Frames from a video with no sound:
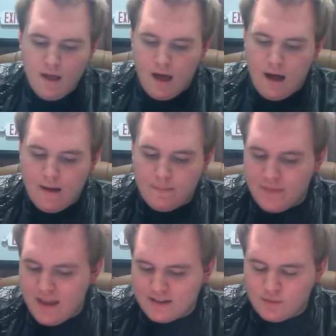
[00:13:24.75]

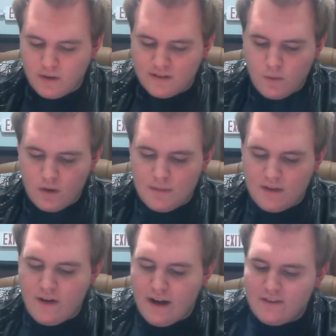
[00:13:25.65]
Next one is going to be
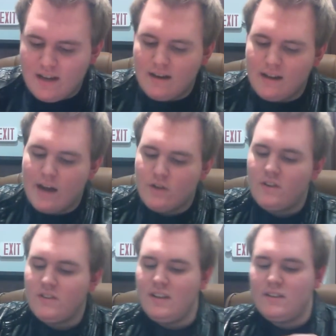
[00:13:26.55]
510 connection
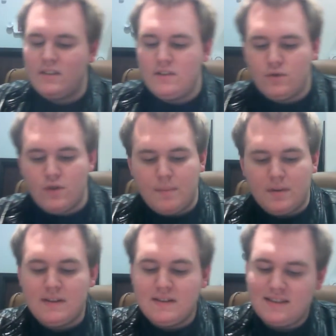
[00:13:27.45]
is easily
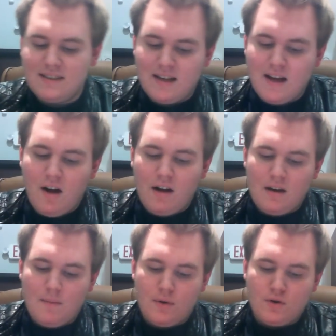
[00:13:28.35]
stripped. See con
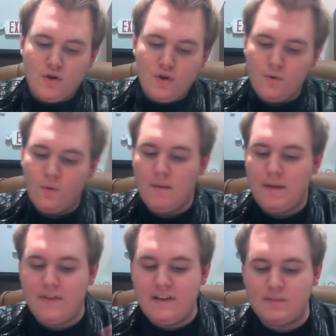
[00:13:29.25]
number 2
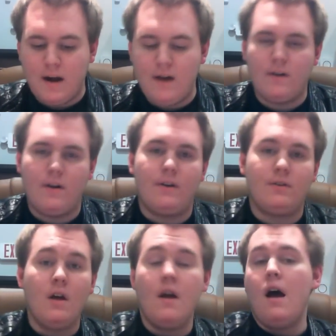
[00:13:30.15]
about the Aspire curse.